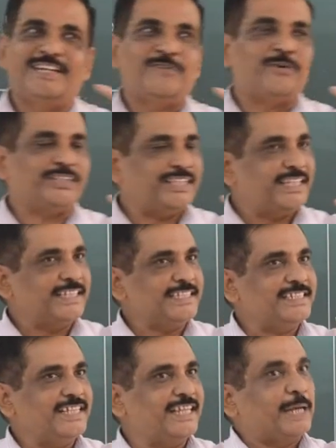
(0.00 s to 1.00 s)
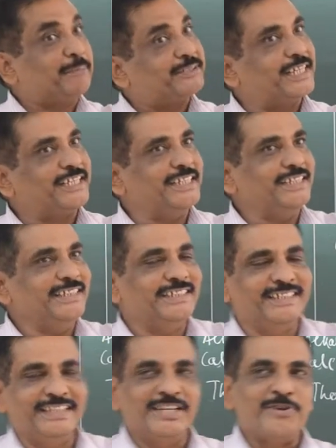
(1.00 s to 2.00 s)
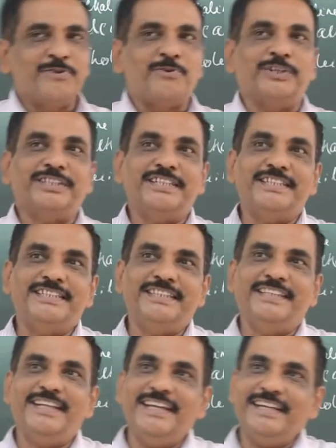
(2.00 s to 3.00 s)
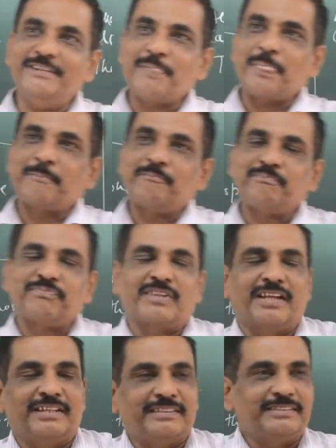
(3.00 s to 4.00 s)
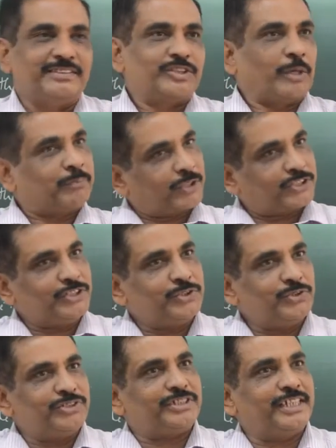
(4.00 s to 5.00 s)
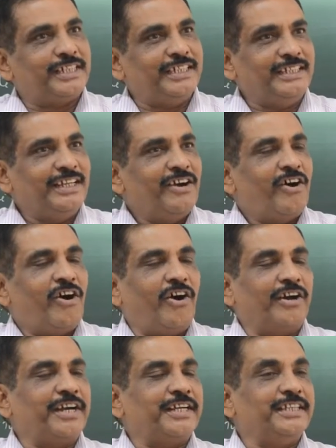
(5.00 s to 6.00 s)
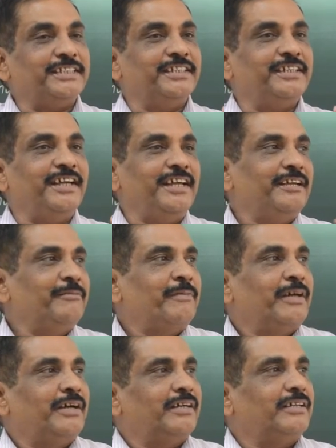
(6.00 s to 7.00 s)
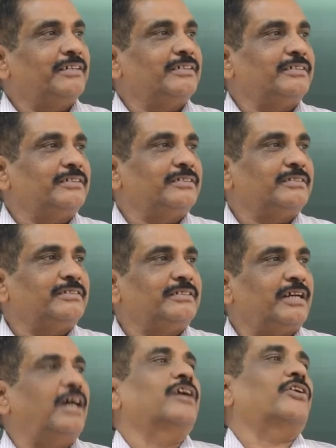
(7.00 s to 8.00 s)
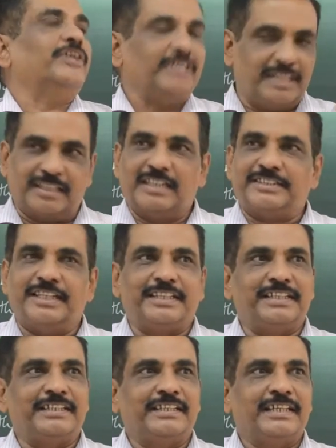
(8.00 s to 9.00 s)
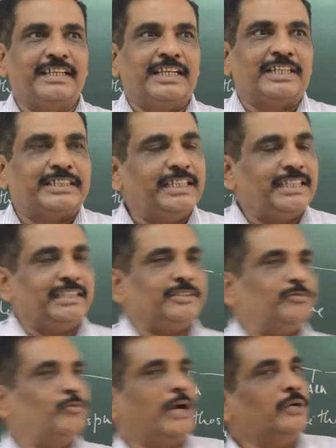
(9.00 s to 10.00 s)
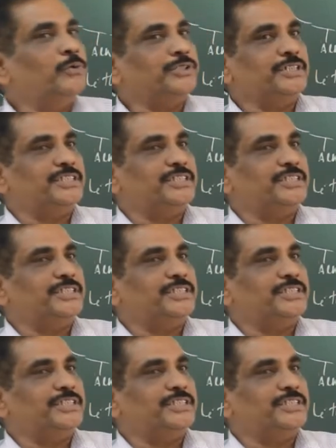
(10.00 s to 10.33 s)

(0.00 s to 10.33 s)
Whether it is in a rift setting, whether it is in a subduction zone setting, or it is in a continental setting. See, one which is